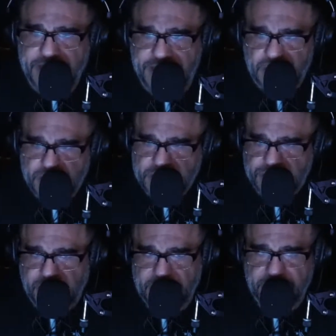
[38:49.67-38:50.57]
there's
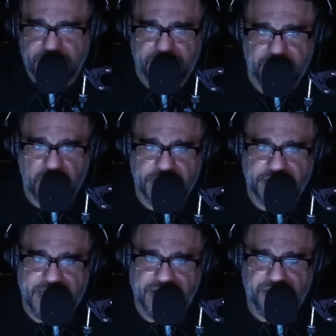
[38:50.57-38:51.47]
probably some people on here that
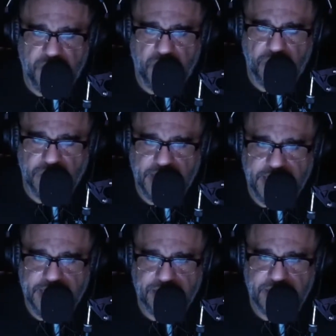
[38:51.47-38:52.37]
have
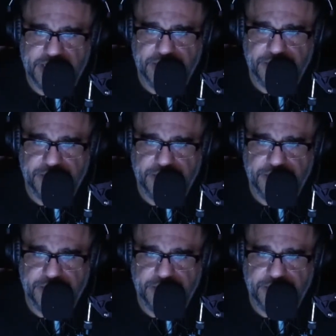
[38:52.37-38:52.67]
401ks, right?